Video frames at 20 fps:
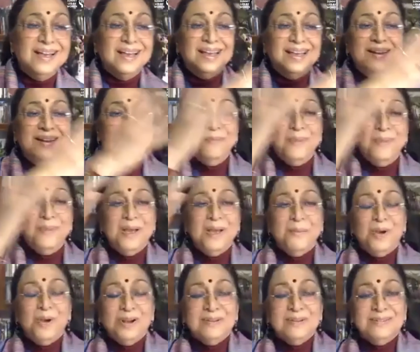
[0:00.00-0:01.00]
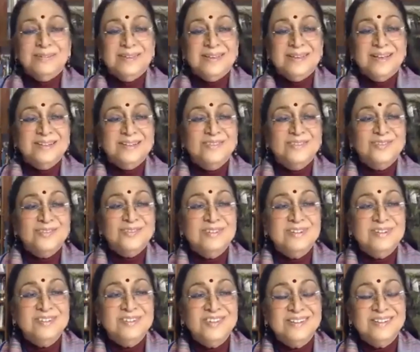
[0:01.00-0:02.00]
in policy and
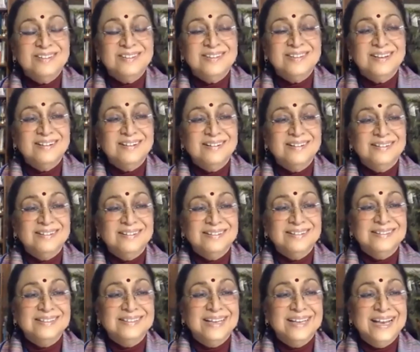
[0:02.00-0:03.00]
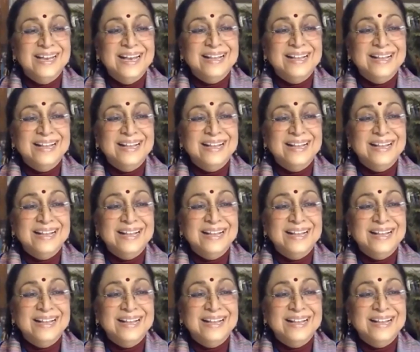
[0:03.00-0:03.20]
strategic circles,